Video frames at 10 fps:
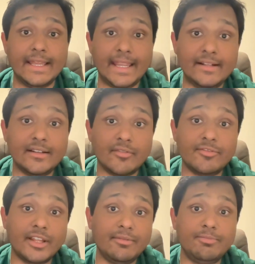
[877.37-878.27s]
in tough
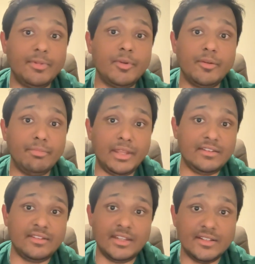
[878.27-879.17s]
times, people may
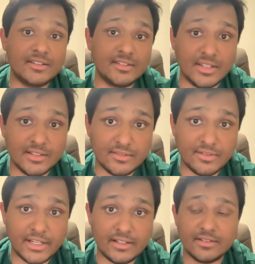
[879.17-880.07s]
say these things,
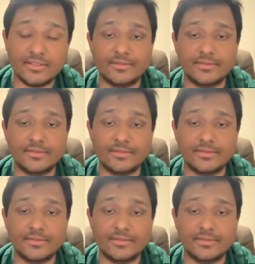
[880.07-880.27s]
right?